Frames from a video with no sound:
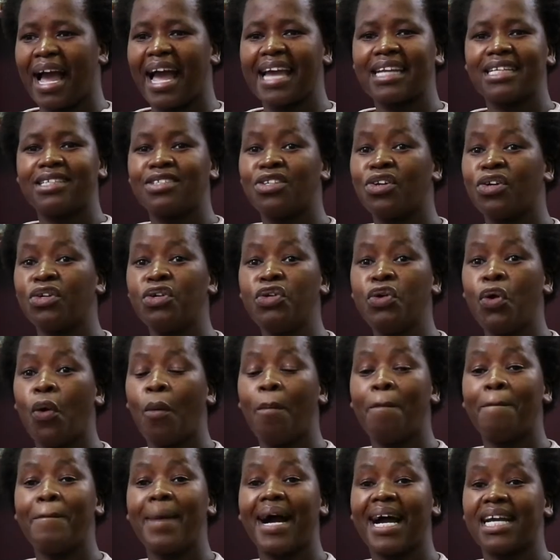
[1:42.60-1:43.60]
I did not
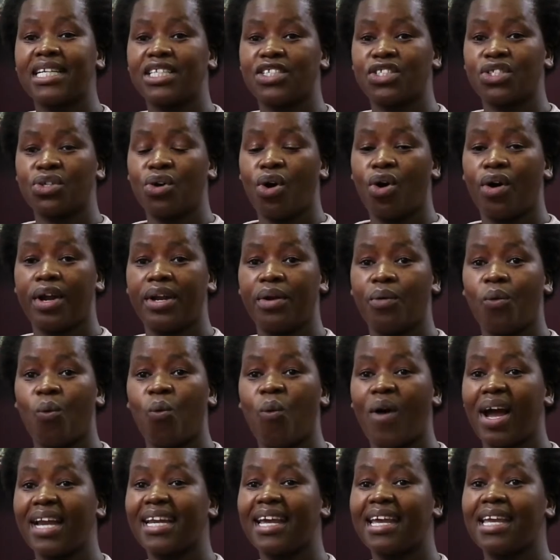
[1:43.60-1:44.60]
know much
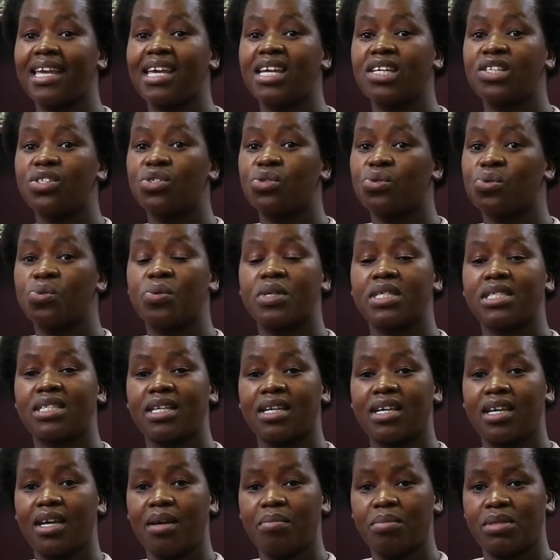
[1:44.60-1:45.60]
on what I can do as
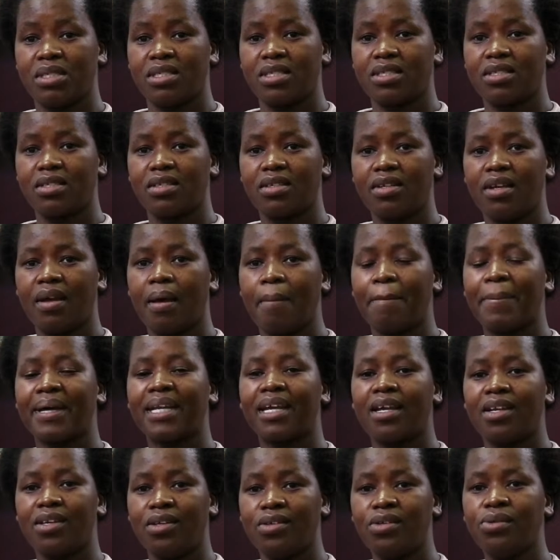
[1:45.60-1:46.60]
a chemist,
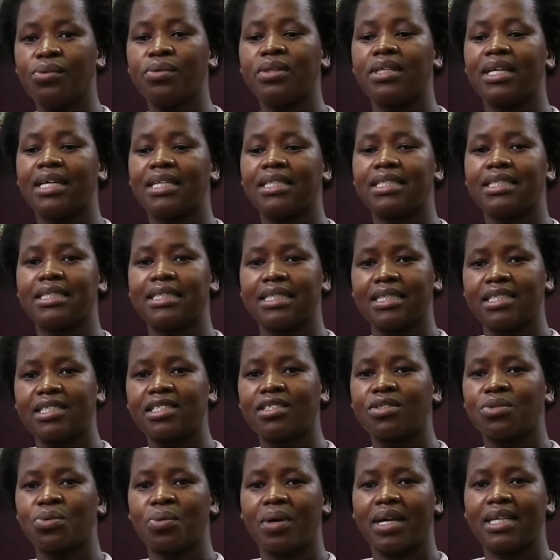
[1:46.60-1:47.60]
but I knew that
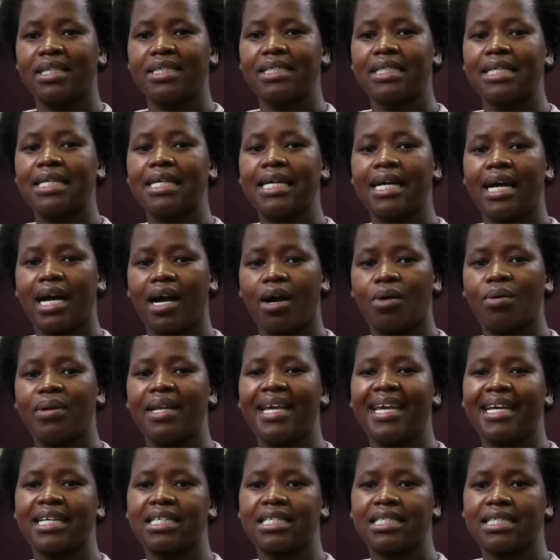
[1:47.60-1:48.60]
this is what I
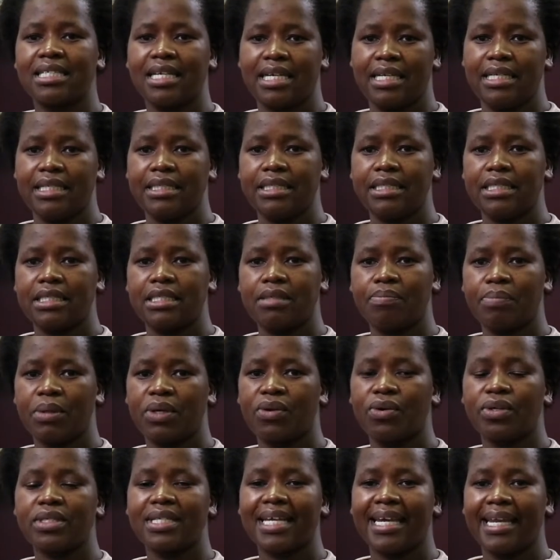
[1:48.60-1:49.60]
will excel in it
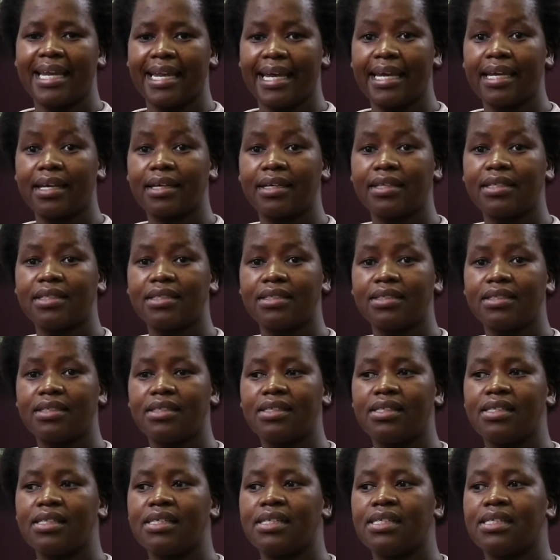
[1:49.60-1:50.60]
because I like it.
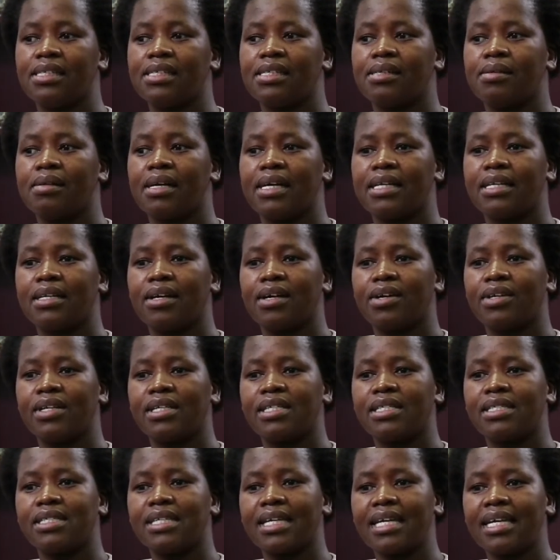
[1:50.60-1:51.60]
But on
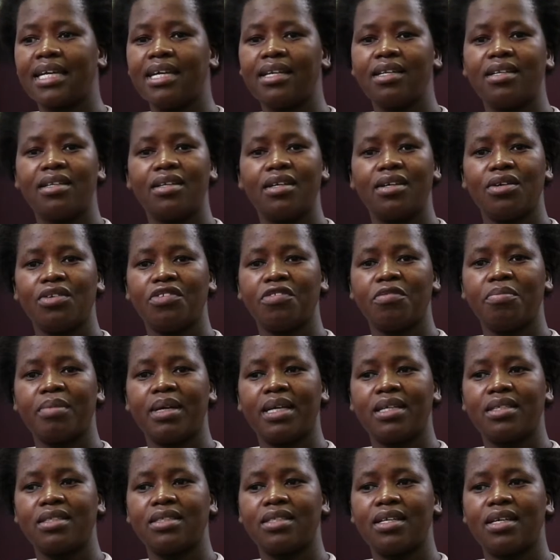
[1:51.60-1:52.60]
the second year of
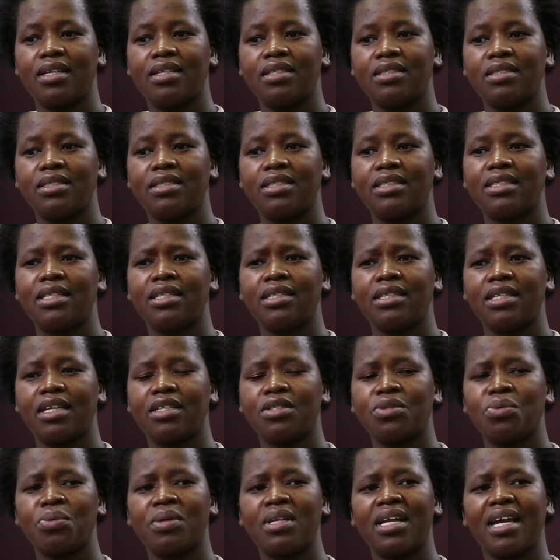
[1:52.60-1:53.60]
my studies, then
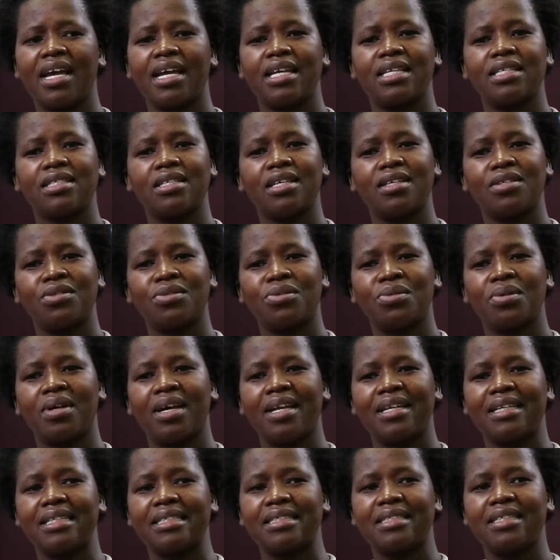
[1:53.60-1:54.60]
that's when I start to
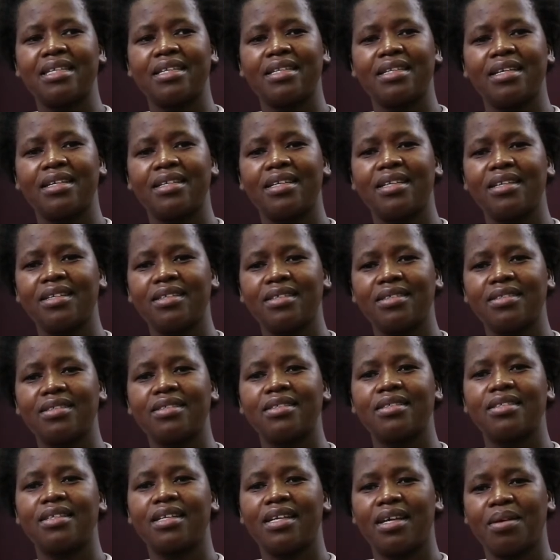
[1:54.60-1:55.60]
understand that
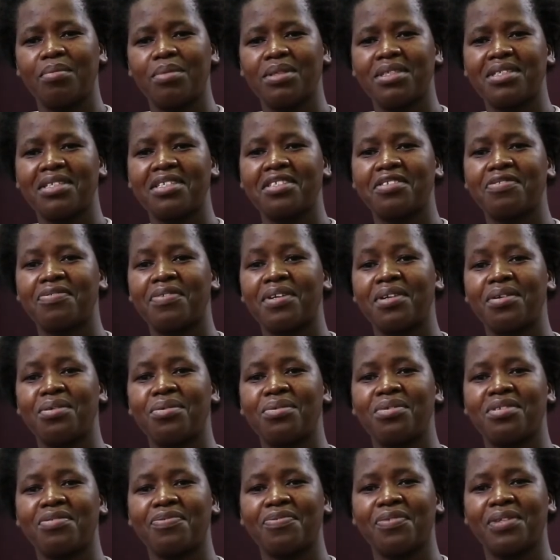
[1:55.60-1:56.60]
actually chemistry is
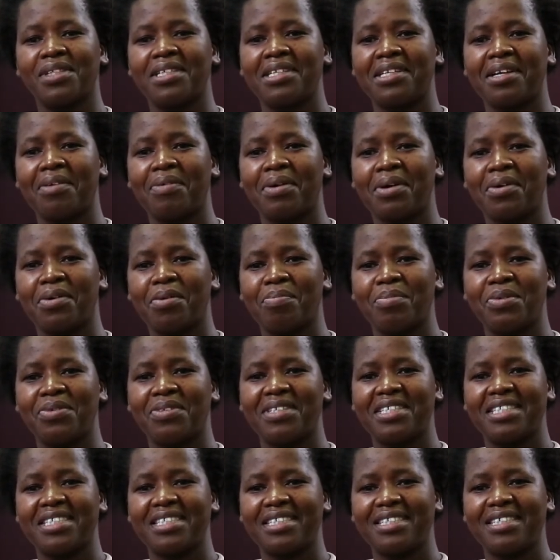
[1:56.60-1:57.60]
very useful in our
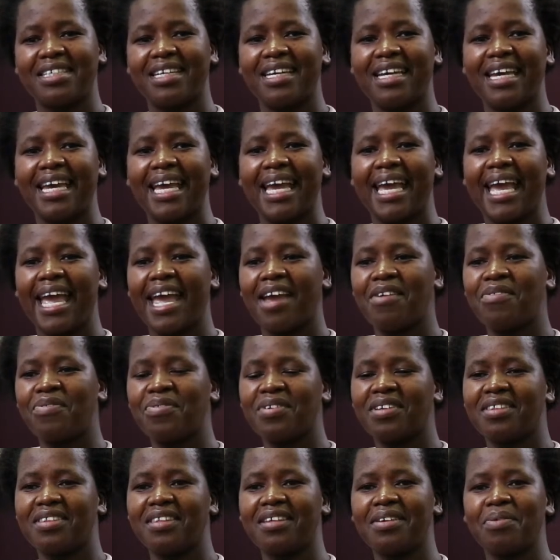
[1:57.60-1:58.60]
community.
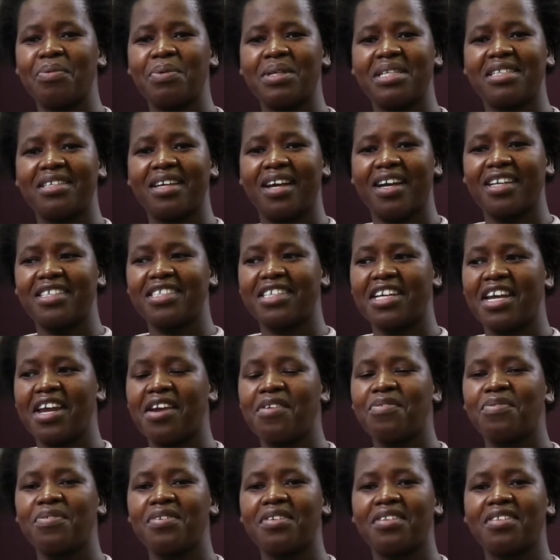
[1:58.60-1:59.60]
Everything we touch,
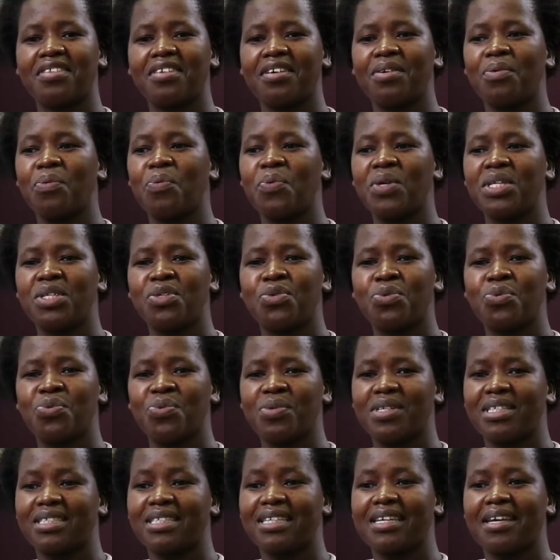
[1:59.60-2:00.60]
everything we
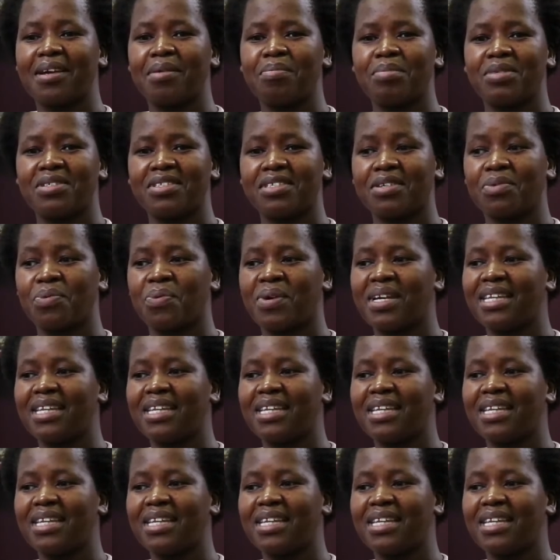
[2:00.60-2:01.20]
do is chemistry.